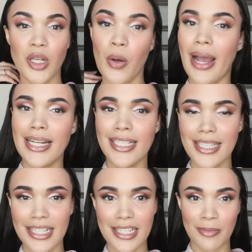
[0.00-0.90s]
So I just
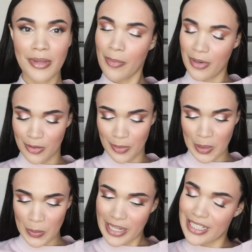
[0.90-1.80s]
have to get some thumbnails
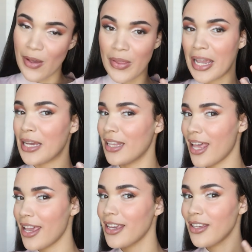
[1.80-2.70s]
really quick so they could
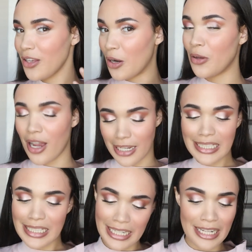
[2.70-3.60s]
like, you know, y'all
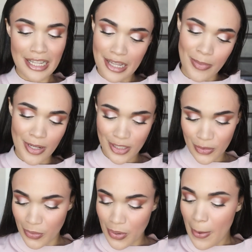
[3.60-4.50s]
could see it in the thumbnail
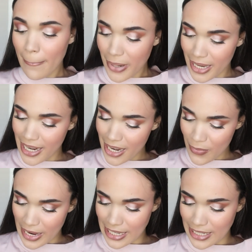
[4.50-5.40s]
too. But
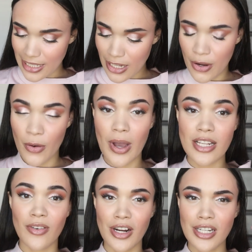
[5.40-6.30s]
anyways, so
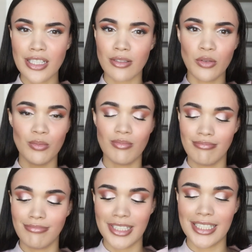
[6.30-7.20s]
as far as, ooh,
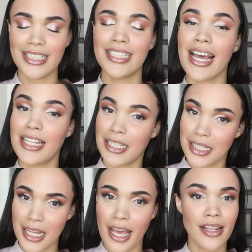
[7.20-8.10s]
this side,
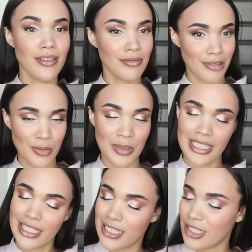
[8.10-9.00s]
this side, this
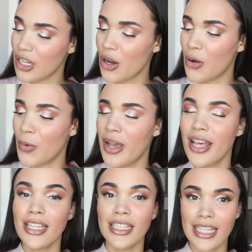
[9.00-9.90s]
one's this. So
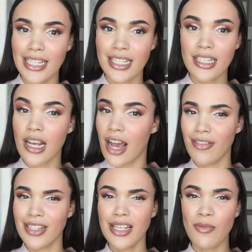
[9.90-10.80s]
this is
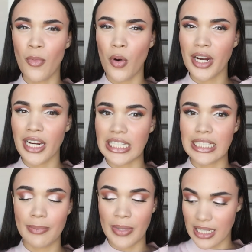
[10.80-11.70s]
obviously more
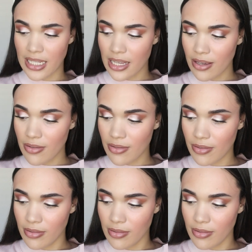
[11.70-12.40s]
expensive.